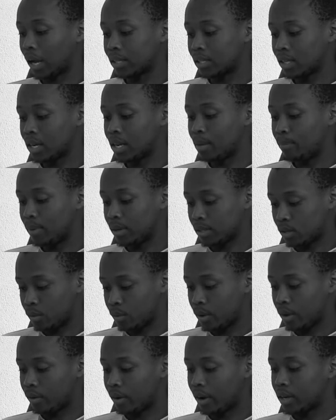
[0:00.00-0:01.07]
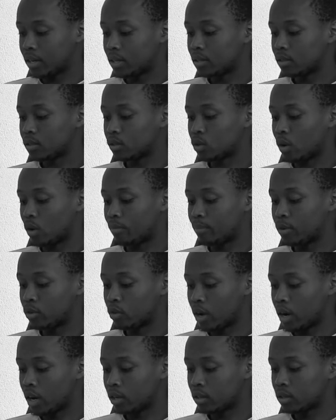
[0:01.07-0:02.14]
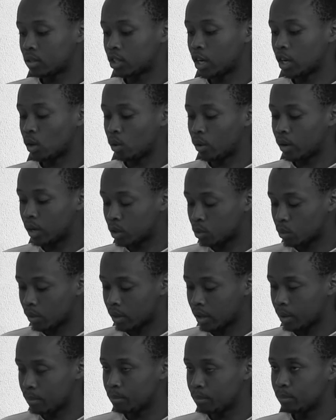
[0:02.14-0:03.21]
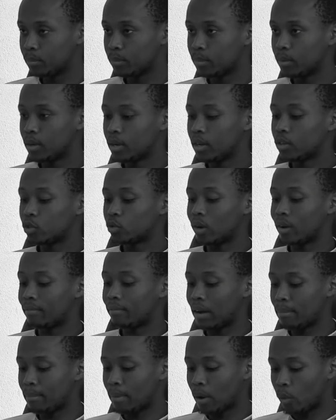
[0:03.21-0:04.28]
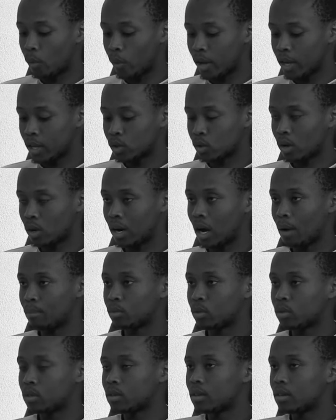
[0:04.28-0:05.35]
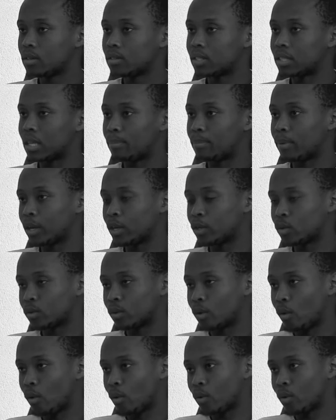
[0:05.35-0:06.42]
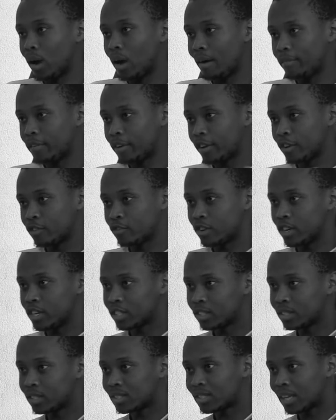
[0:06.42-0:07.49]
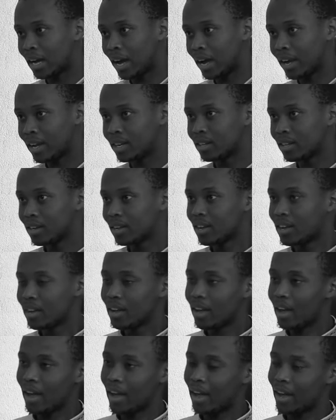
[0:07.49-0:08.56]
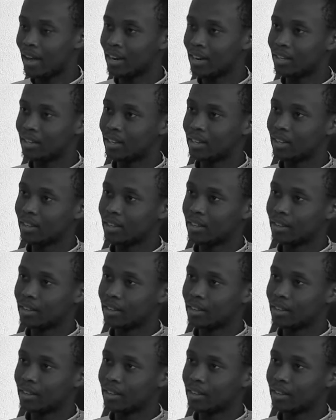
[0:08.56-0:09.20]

said, he passed away, right? So I've been trying to connect with him, trying to find my way. So now I'm stepping into the whole African traditional side. And